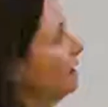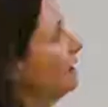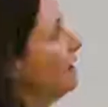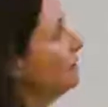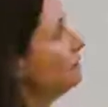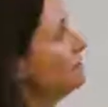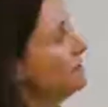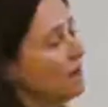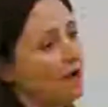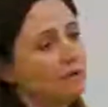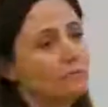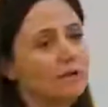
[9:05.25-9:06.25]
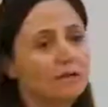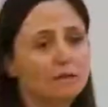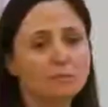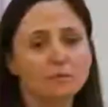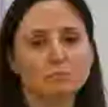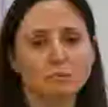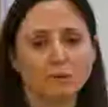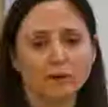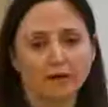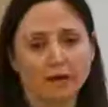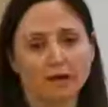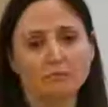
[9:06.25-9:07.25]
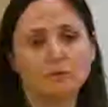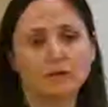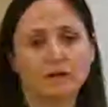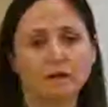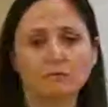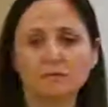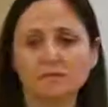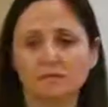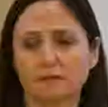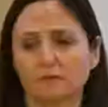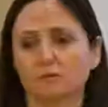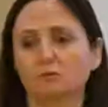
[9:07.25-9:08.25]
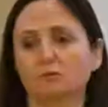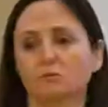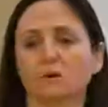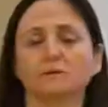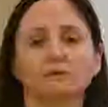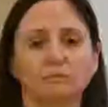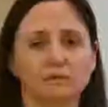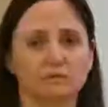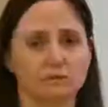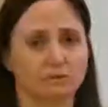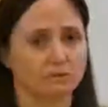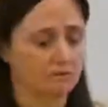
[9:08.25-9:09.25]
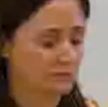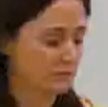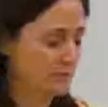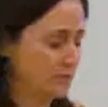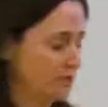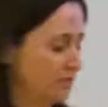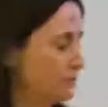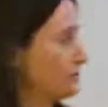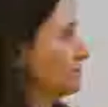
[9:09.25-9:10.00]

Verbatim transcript: how do we get up in the morning? How do we decide to do the work that we do, especially if it's